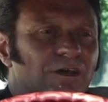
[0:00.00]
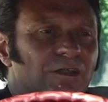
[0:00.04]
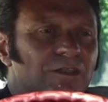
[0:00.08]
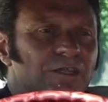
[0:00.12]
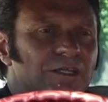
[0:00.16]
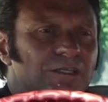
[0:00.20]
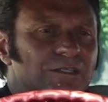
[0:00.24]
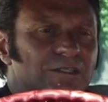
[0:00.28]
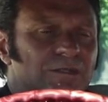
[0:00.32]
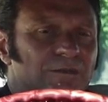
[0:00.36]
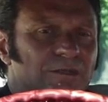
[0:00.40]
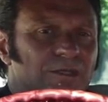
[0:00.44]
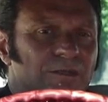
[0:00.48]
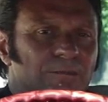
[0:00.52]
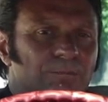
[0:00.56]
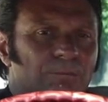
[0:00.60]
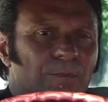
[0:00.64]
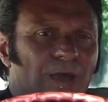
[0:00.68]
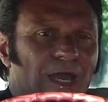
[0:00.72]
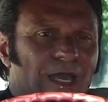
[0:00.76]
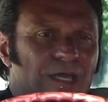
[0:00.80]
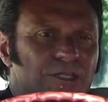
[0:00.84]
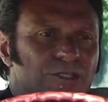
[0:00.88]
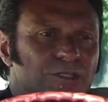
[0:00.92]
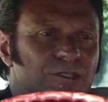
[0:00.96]
I think the
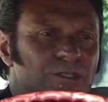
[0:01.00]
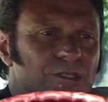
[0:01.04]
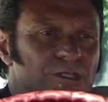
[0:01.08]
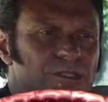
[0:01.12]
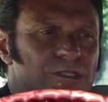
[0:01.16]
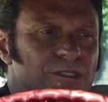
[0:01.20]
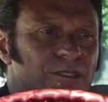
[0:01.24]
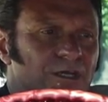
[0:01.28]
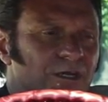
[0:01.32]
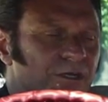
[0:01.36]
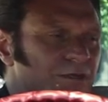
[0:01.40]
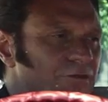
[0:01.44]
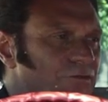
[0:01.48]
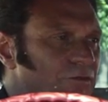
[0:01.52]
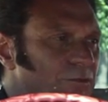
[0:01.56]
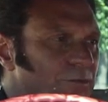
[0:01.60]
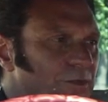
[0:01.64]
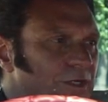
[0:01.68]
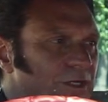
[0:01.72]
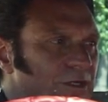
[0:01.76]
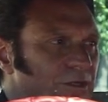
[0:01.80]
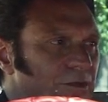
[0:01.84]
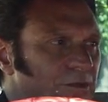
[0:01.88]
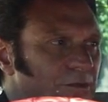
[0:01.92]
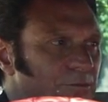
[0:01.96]
passion started for
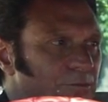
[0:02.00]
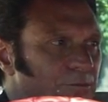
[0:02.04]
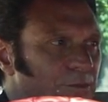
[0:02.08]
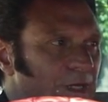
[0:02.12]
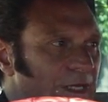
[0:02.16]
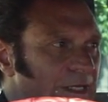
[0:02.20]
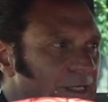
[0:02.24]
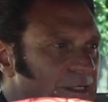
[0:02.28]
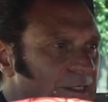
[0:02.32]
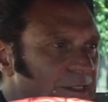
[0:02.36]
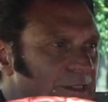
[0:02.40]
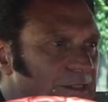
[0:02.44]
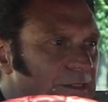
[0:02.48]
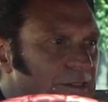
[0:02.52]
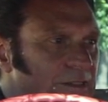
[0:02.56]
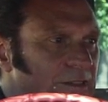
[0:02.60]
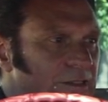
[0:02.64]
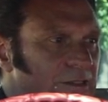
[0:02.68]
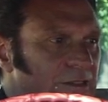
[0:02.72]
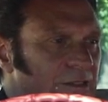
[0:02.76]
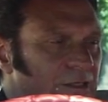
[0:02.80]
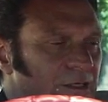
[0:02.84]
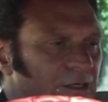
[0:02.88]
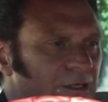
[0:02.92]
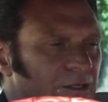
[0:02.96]
me back
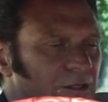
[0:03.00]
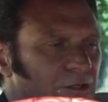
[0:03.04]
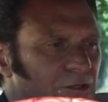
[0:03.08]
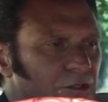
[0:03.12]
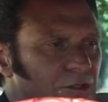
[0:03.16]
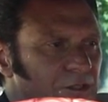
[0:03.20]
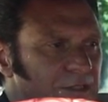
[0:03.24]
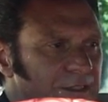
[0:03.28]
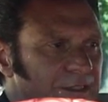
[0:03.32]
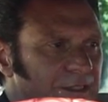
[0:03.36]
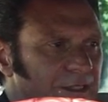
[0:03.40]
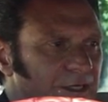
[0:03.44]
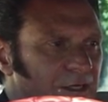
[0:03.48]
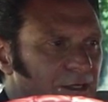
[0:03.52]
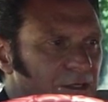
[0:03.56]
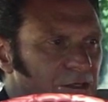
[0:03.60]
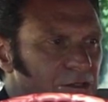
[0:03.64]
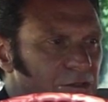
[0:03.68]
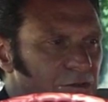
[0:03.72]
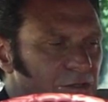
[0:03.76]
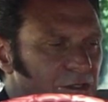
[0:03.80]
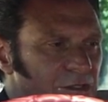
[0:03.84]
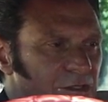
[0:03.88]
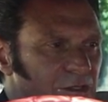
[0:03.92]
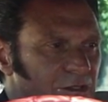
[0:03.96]
in uh, early
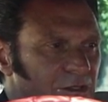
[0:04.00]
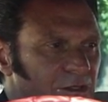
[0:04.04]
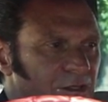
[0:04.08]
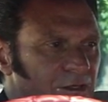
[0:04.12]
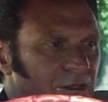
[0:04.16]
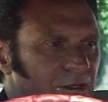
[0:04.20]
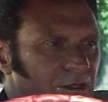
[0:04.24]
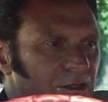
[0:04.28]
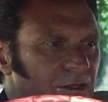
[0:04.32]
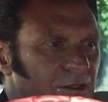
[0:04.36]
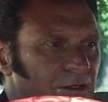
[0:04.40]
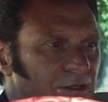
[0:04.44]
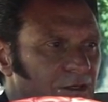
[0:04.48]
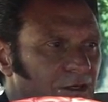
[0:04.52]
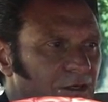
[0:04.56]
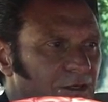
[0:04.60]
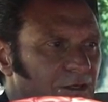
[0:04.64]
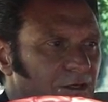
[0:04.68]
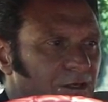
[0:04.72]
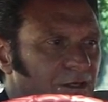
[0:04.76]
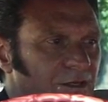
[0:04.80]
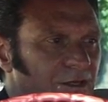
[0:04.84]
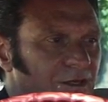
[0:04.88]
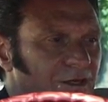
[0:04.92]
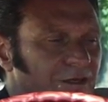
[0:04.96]
days as a, a
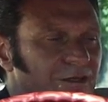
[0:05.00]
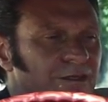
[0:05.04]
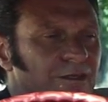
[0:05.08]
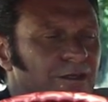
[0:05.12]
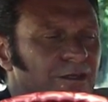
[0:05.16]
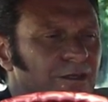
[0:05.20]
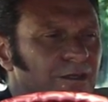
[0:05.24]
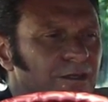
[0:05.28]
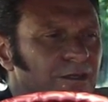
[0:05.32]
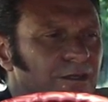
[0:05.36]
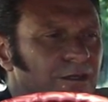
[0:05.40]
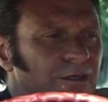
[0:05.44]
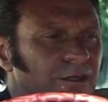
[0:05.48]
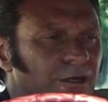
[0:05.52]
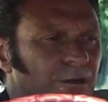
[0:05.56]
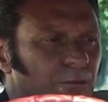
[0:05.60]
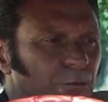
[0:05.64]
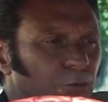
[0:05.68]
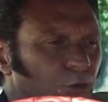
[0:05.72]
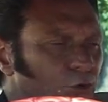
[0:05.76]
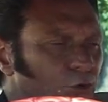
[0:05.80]
young uh, young